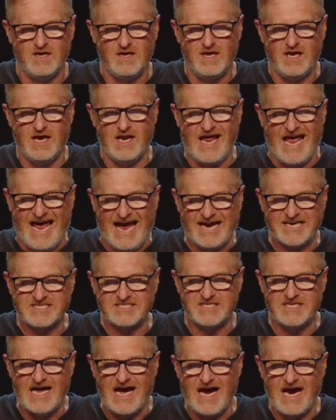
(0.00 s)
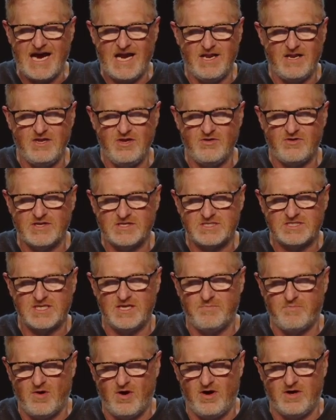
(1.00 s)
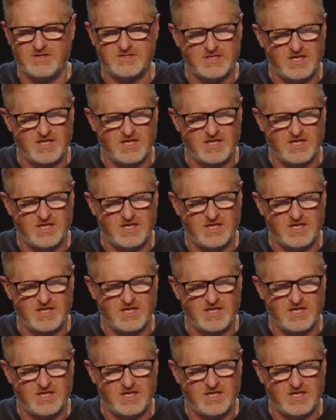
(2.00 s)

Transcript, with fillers: In Acts 9, you can see Paul's